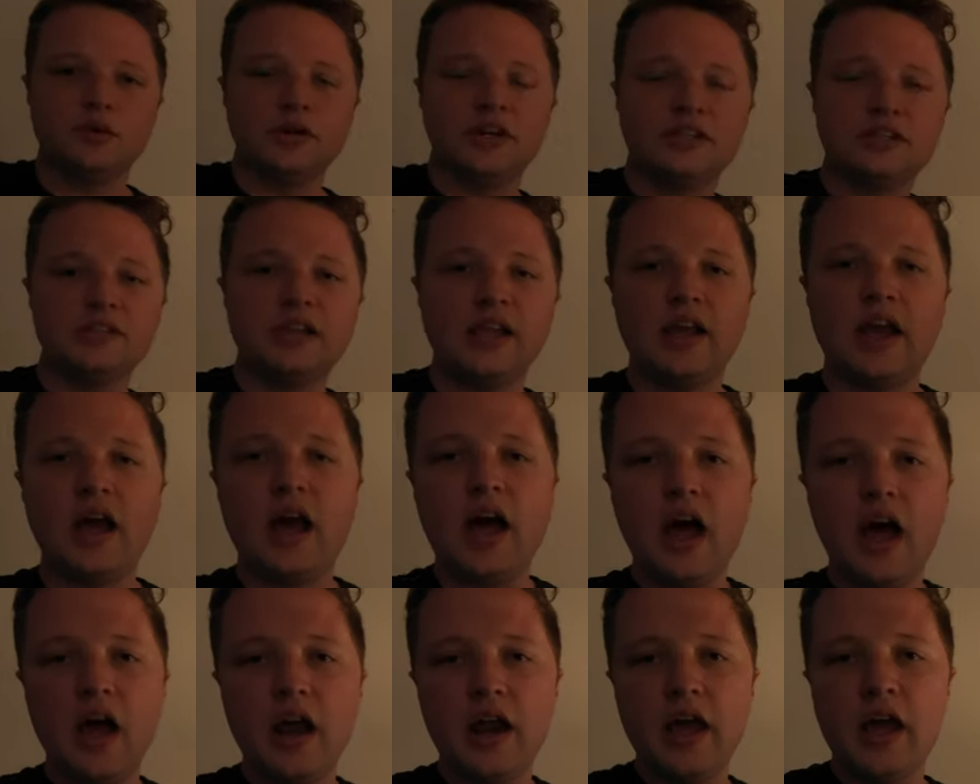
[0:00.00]
when it's like
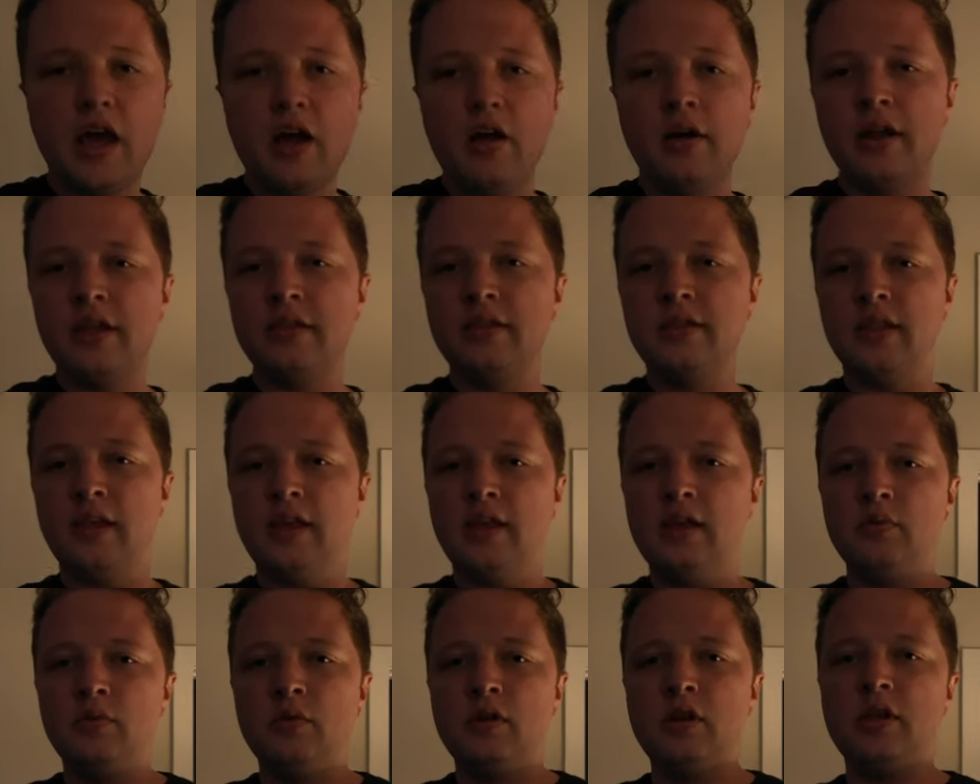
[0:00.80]
hot out and
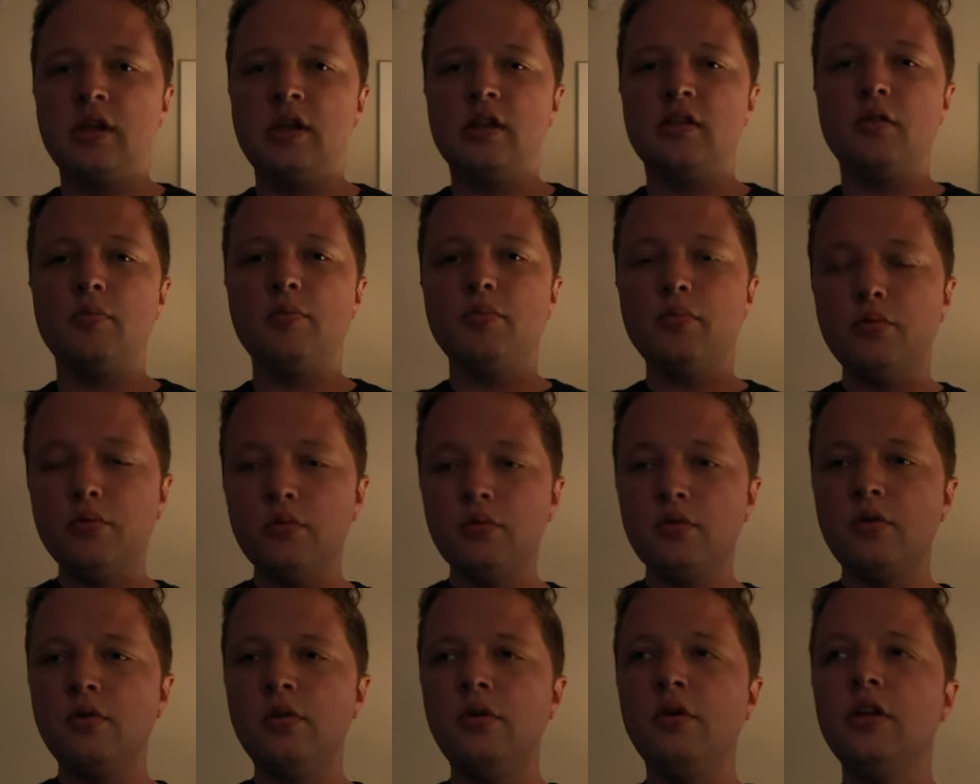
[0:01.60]
then when you get in the
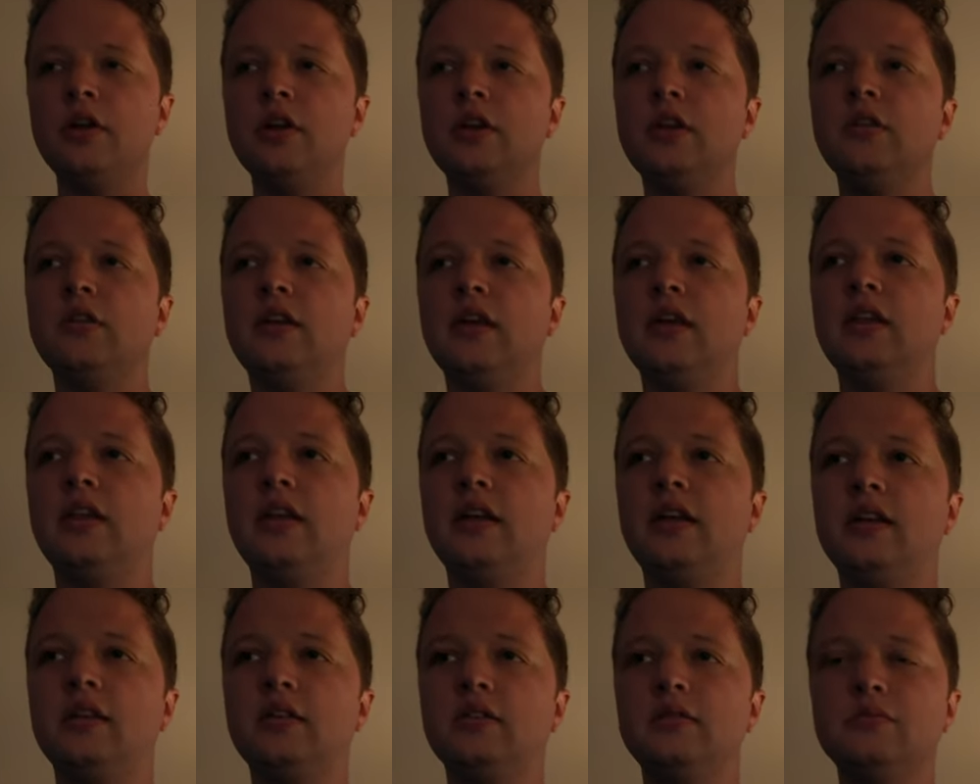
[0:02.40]
pool and you get
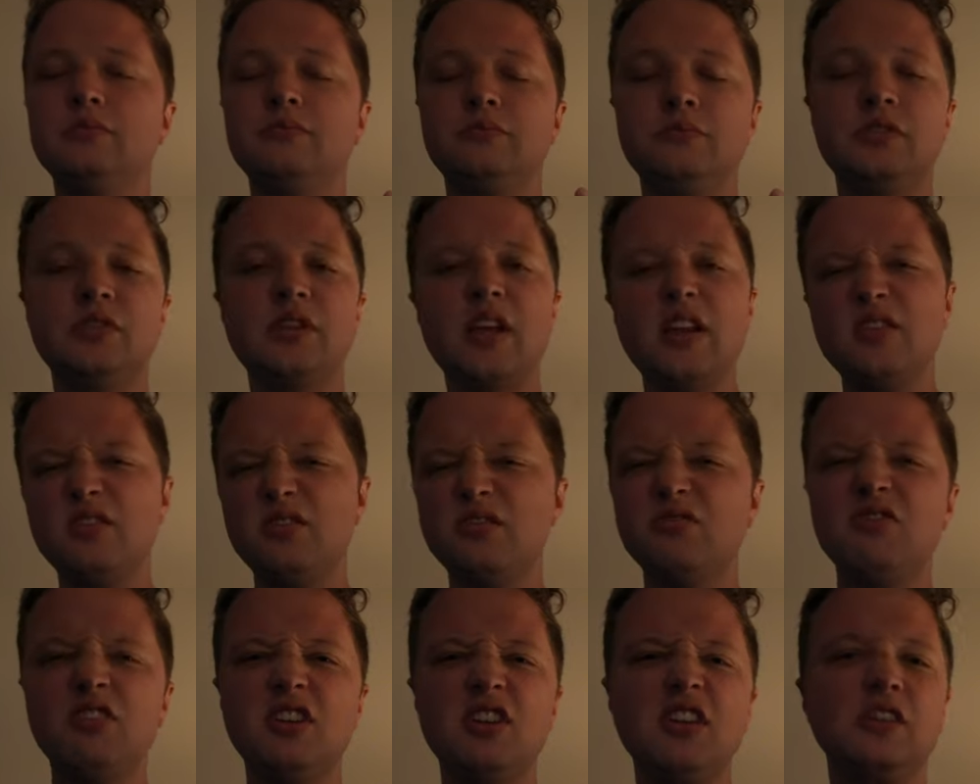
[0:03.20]
like
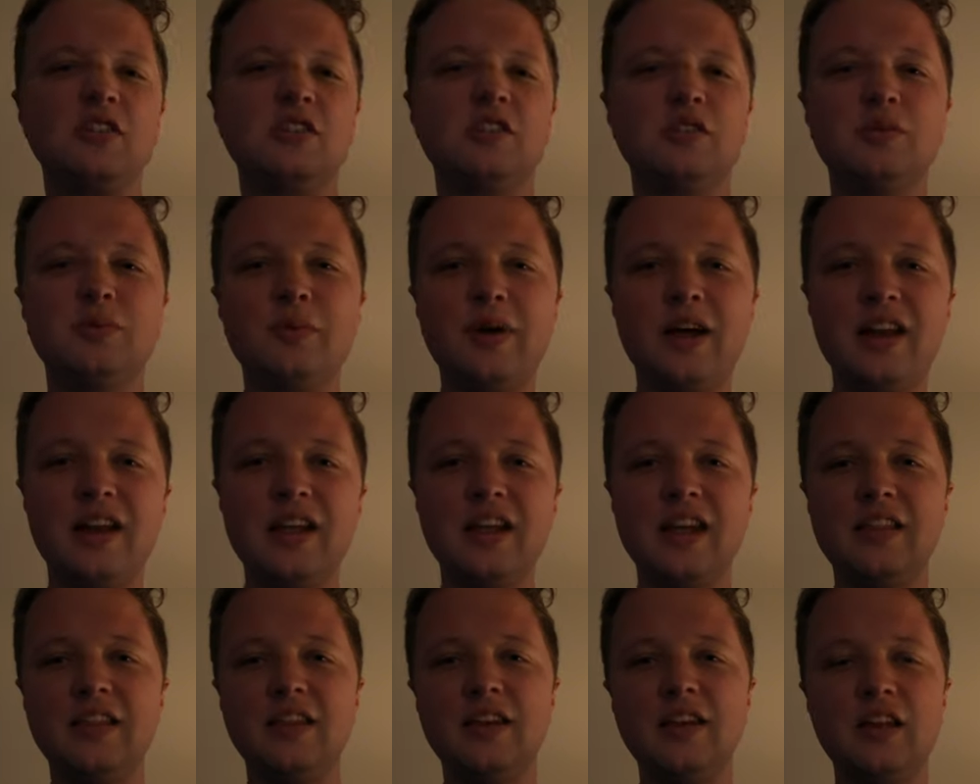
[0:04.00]
sunscreen and
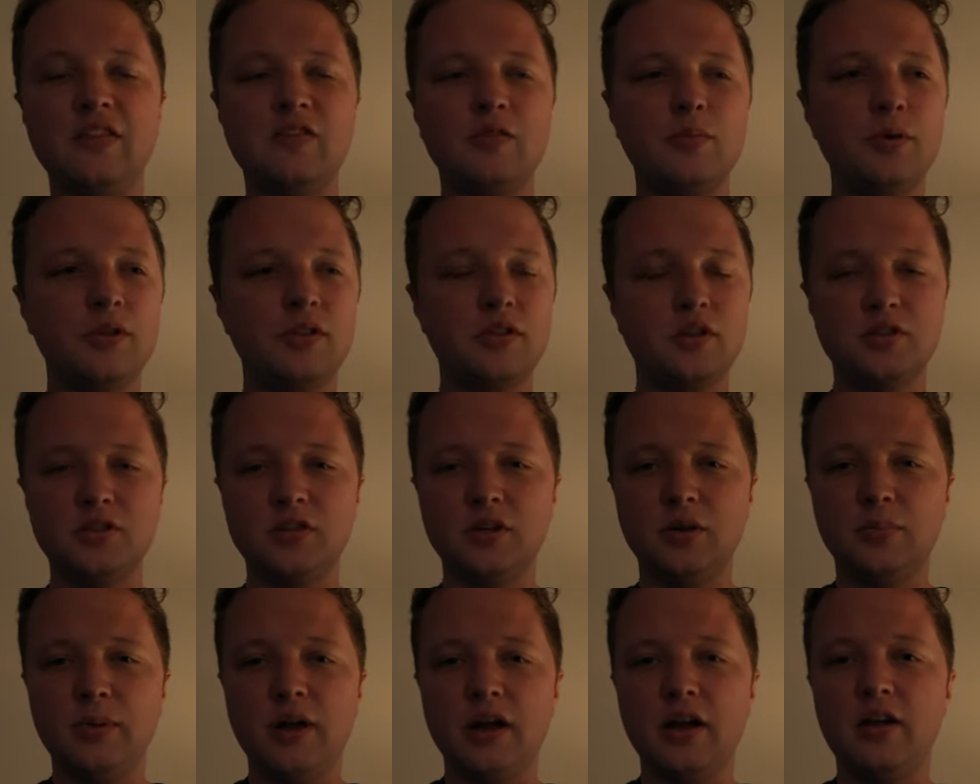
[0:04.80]
sweaty and then you have to put the
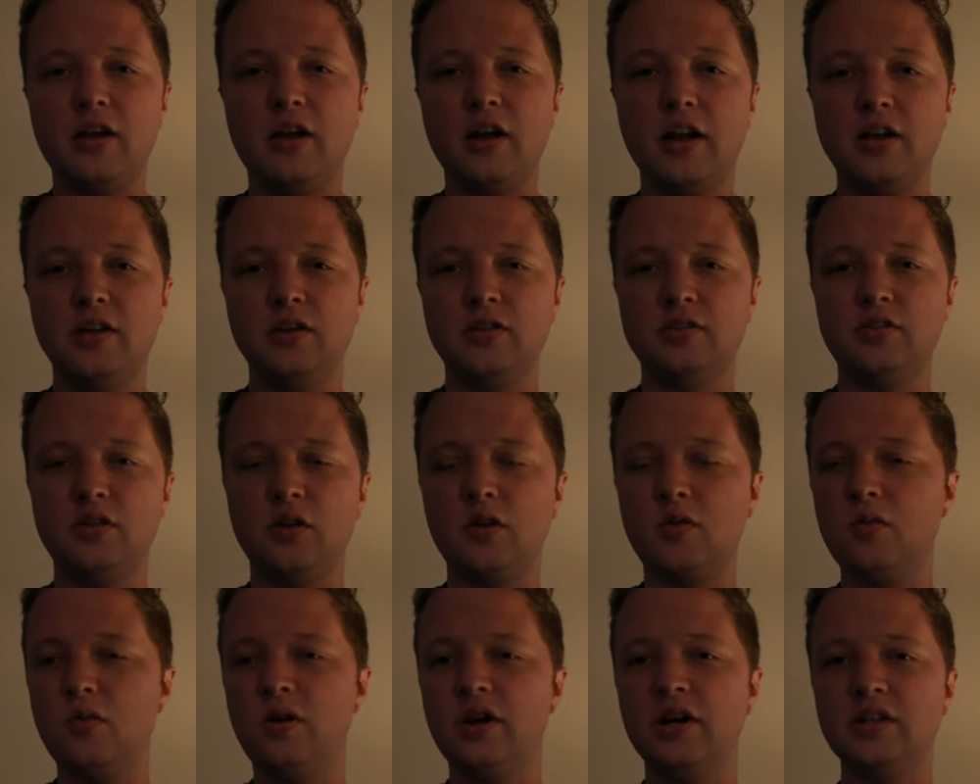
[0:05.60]
shirt back on, I just
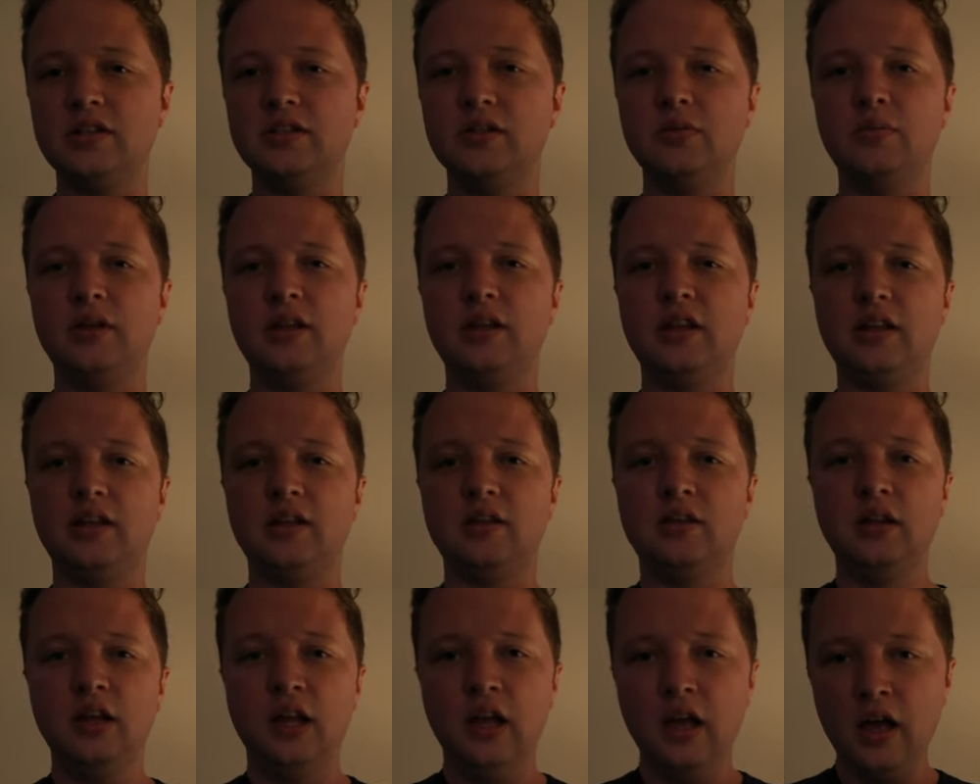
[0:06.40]
don't want it to be
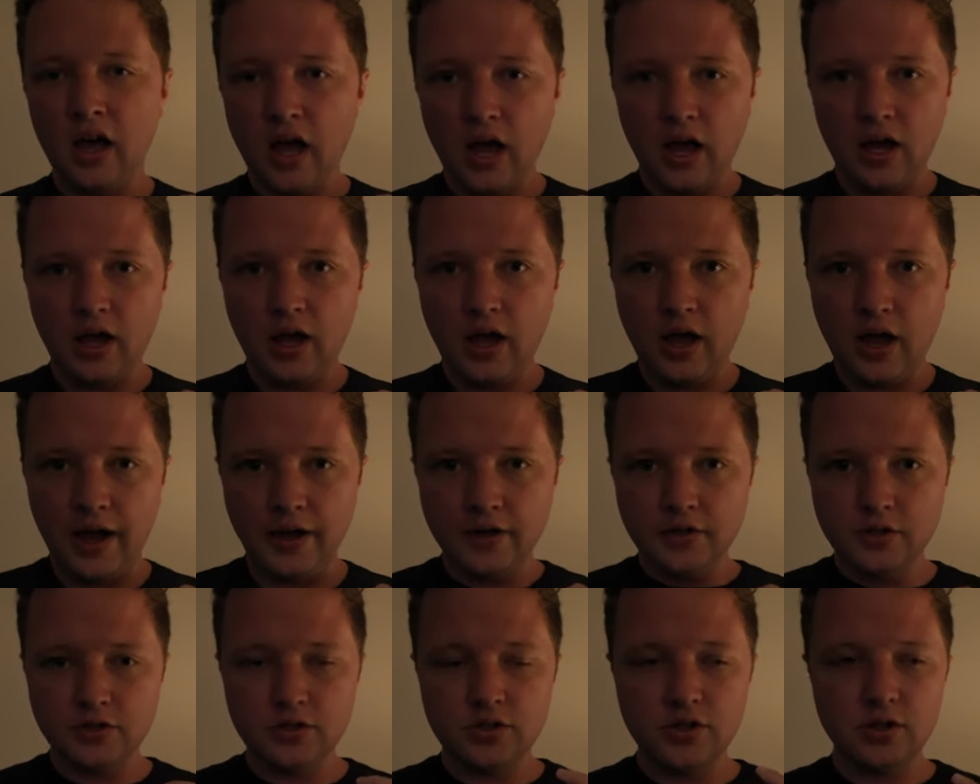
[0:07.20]
like a
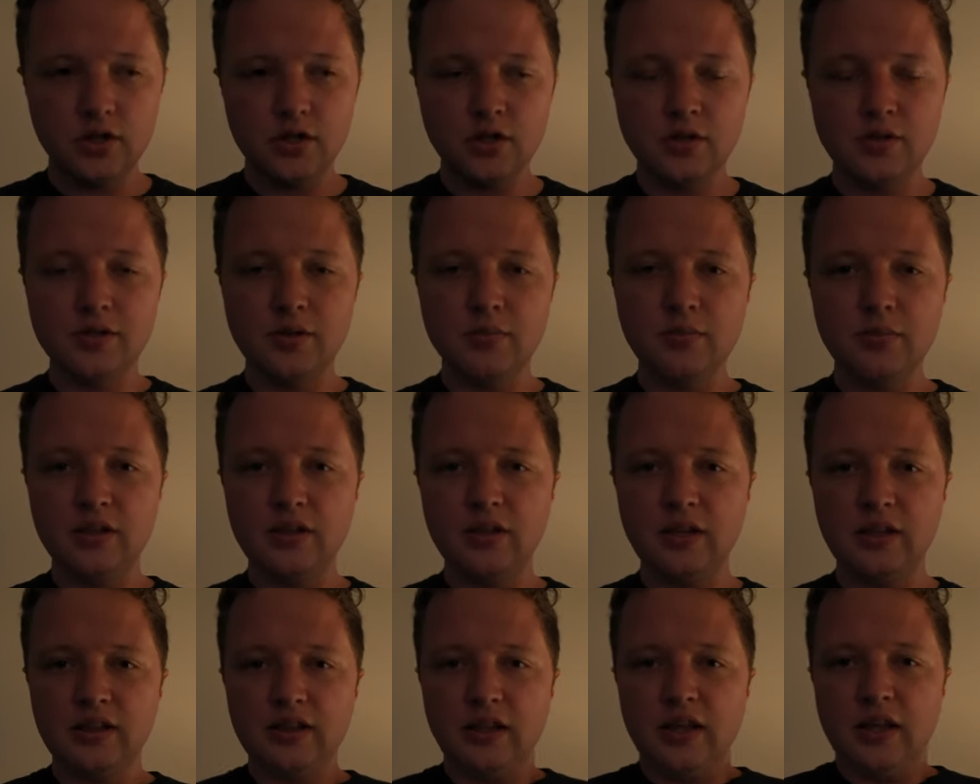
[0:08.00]
cotton shirt or something
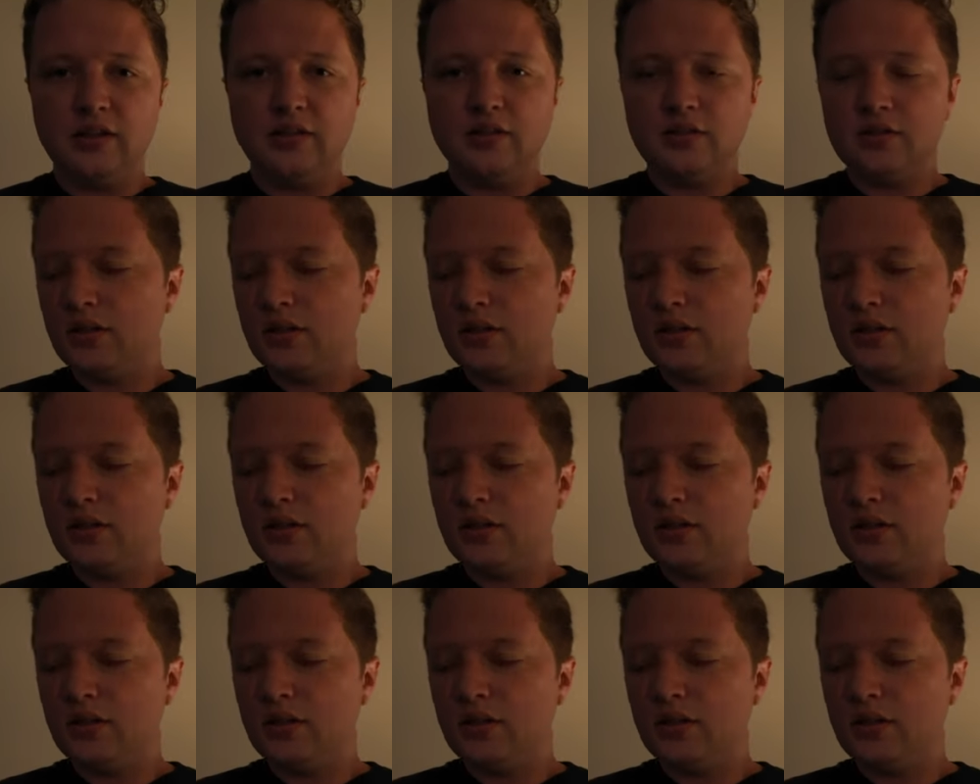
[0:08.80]
like that.